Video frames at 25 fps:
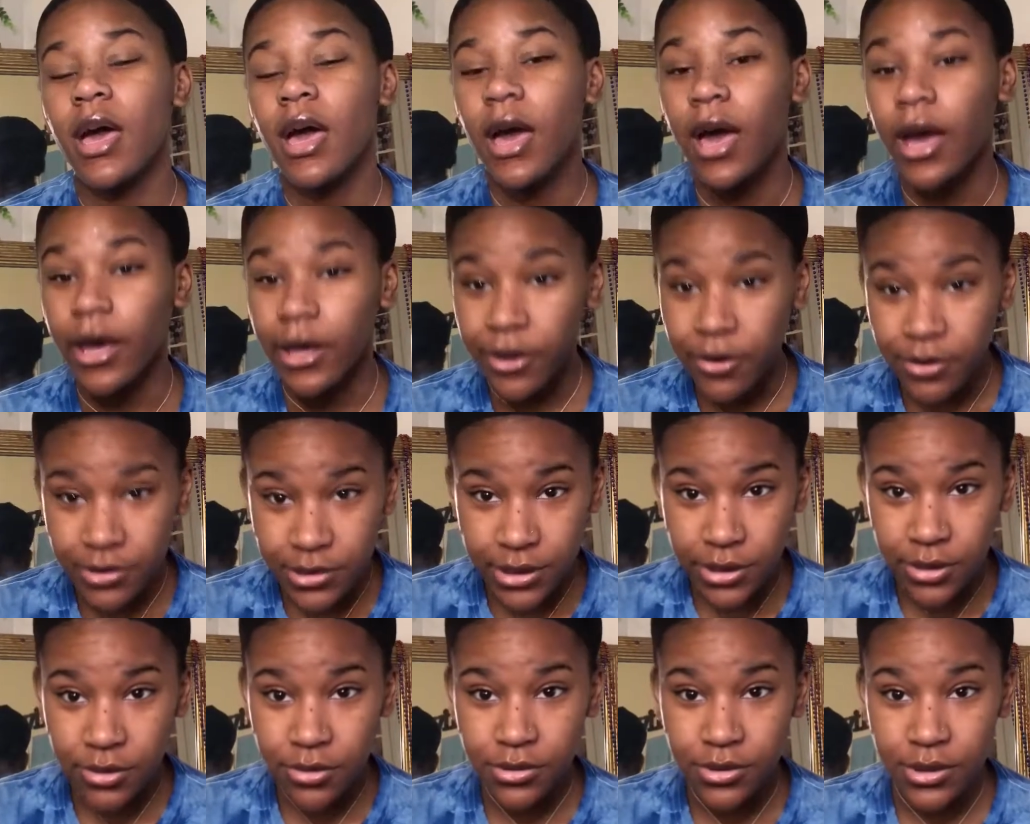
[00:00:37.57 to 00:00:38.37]
I
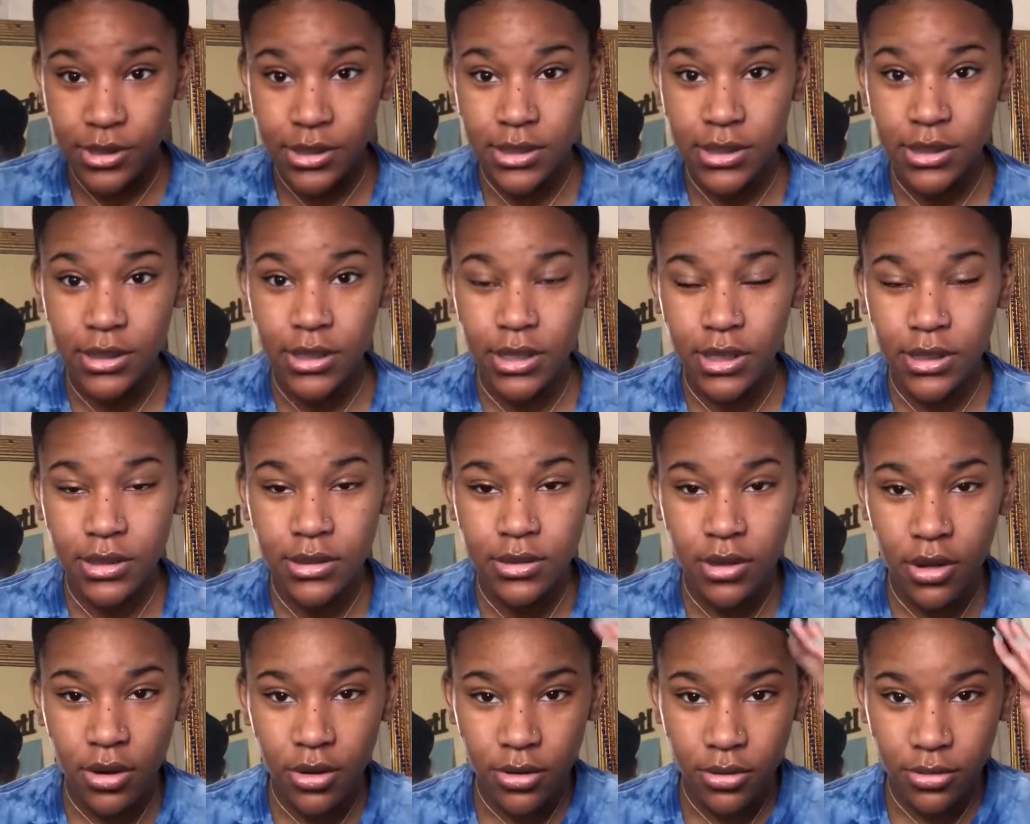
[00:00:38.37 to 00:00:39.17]
usually use the skin
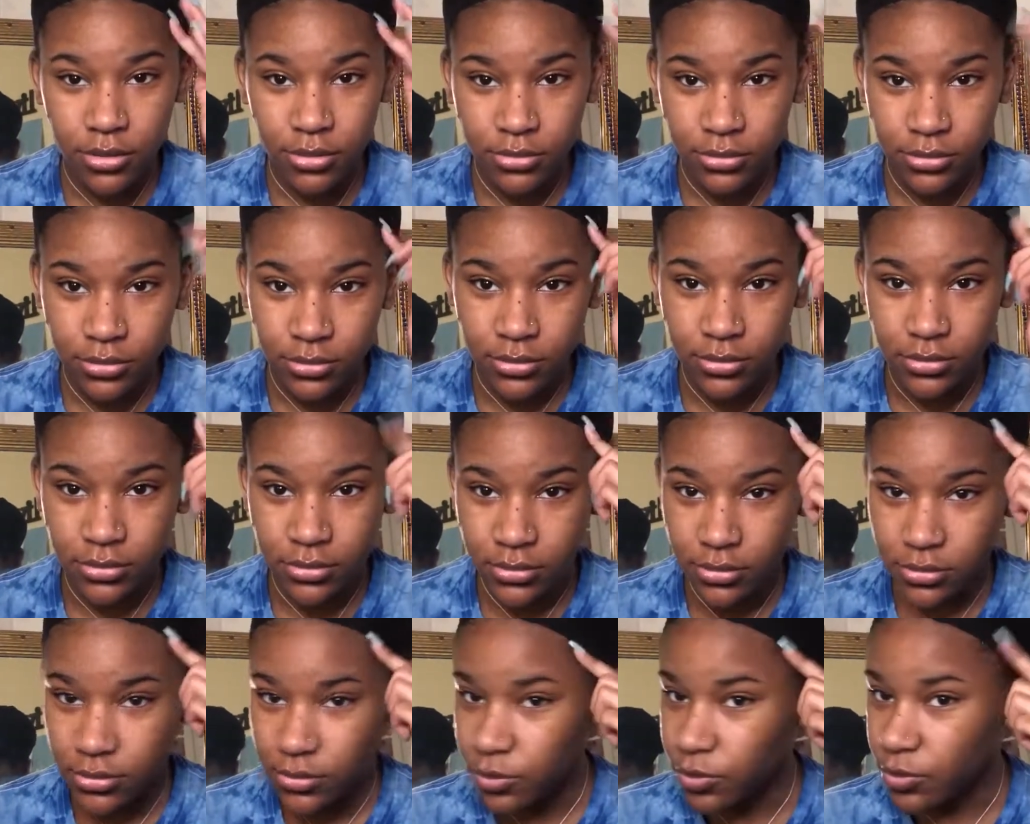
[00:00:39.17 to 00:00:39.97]
tone
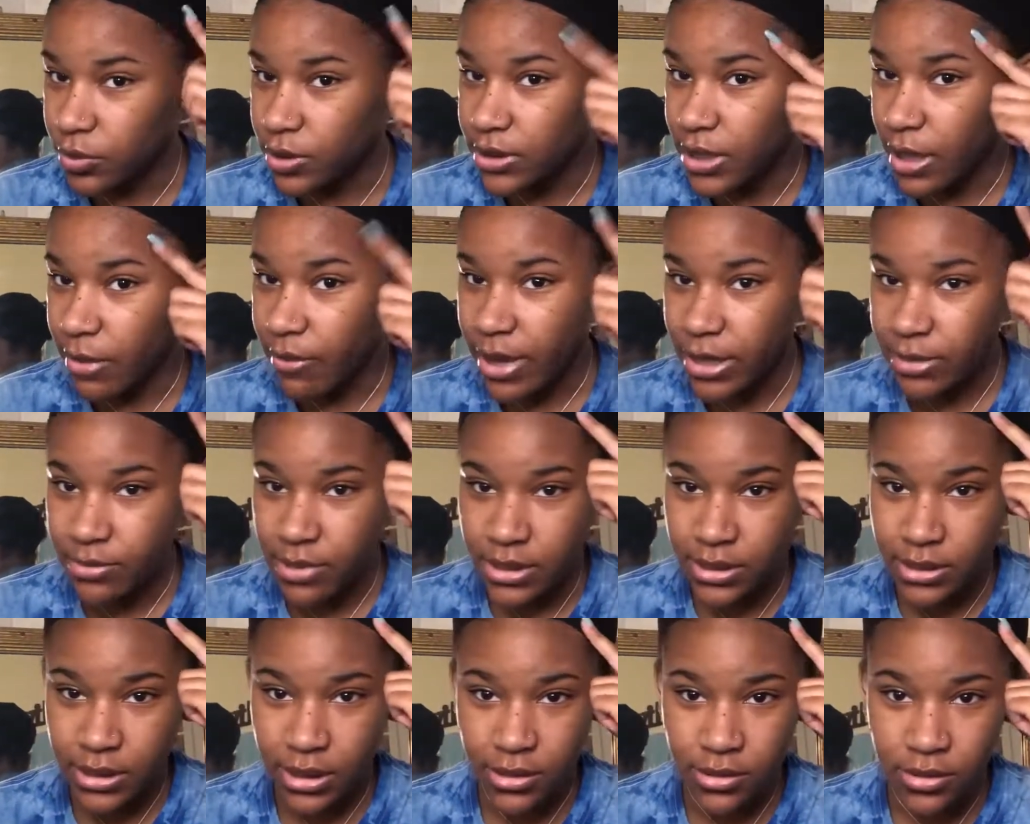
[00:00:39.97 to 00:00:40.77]
ones that match my
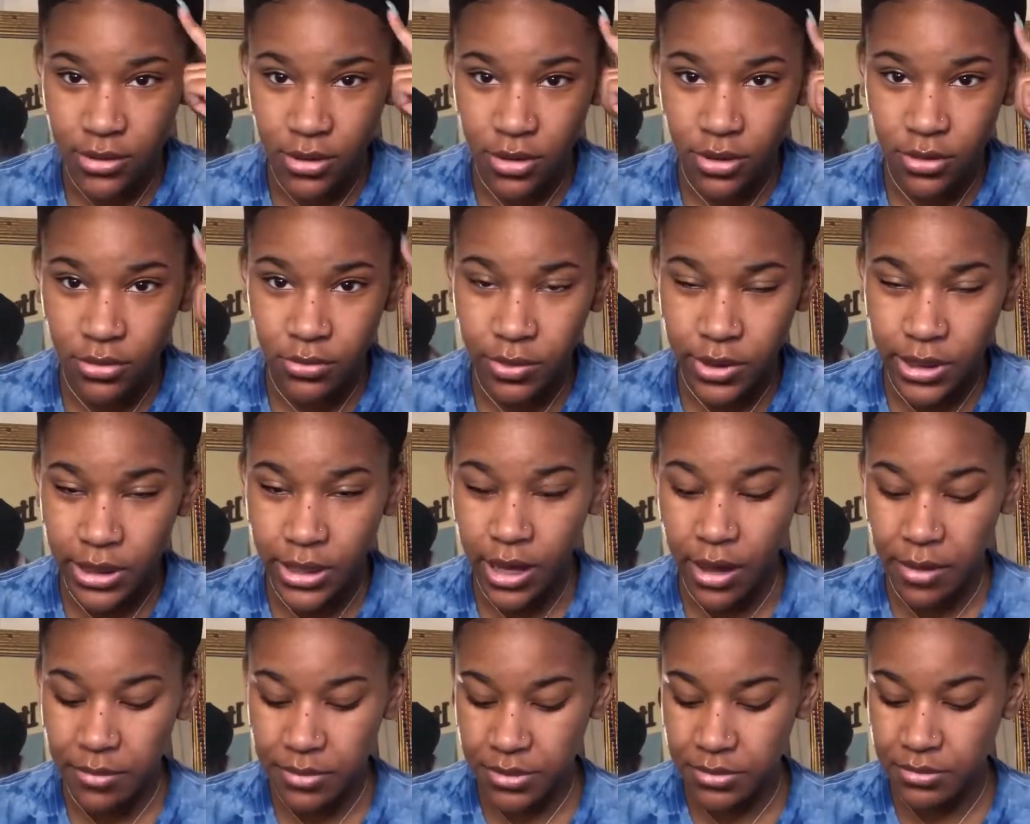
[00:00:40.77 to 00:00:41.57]
skin tone wig
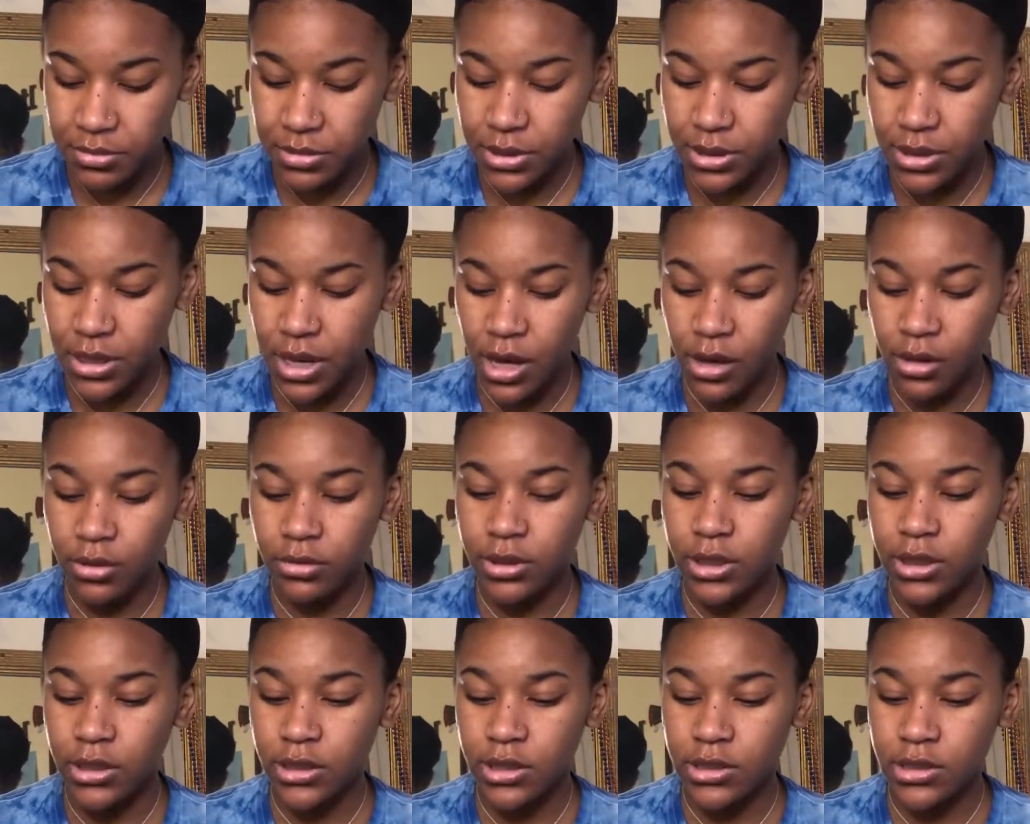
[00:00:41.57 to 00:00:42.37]
caps, but I don't
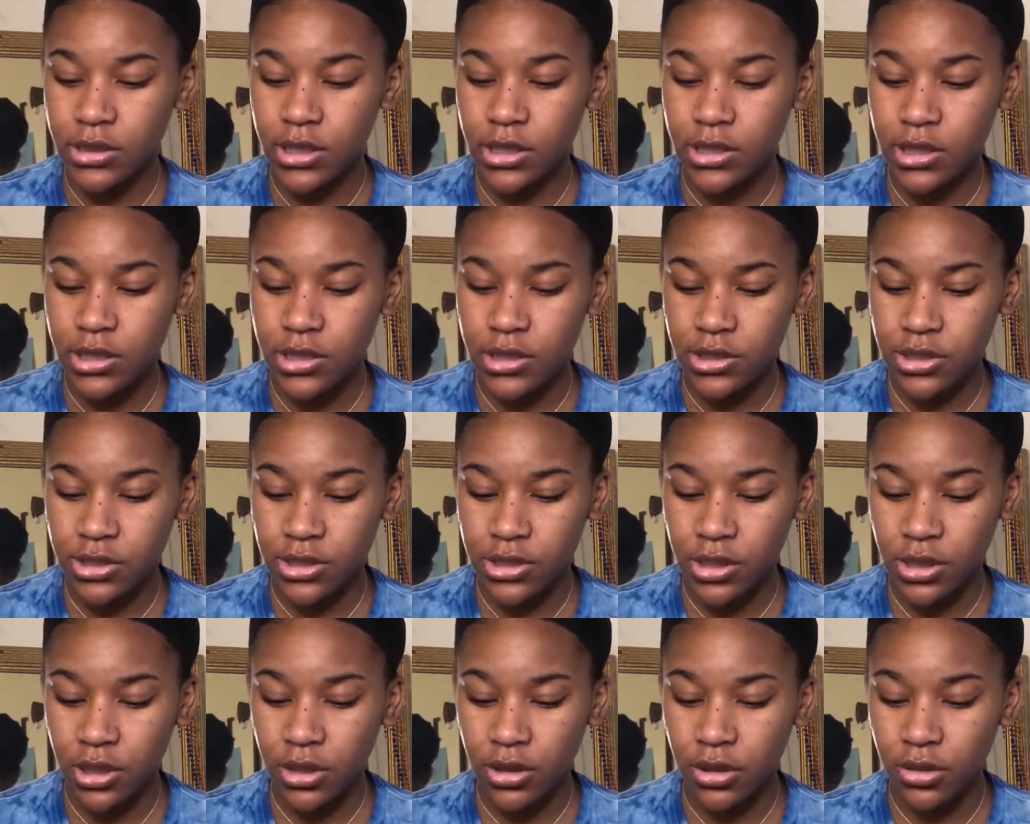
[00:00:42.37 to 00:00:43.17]
need this because this is just
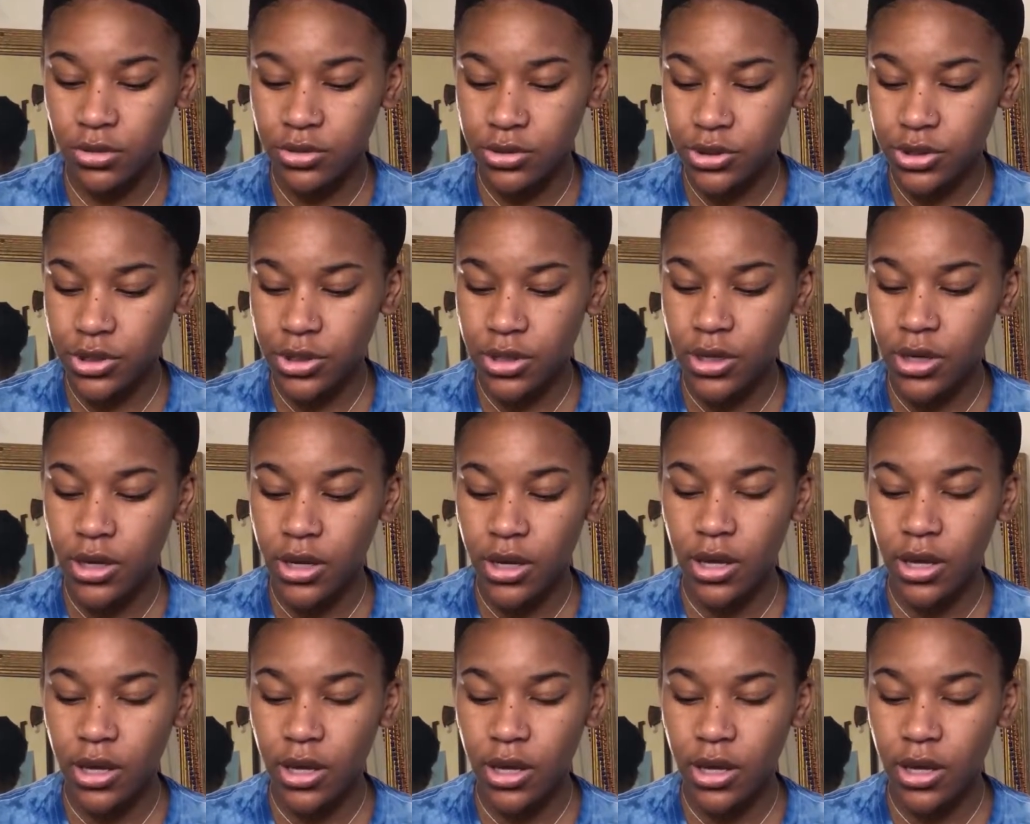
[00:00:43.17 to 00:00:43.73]
a closure,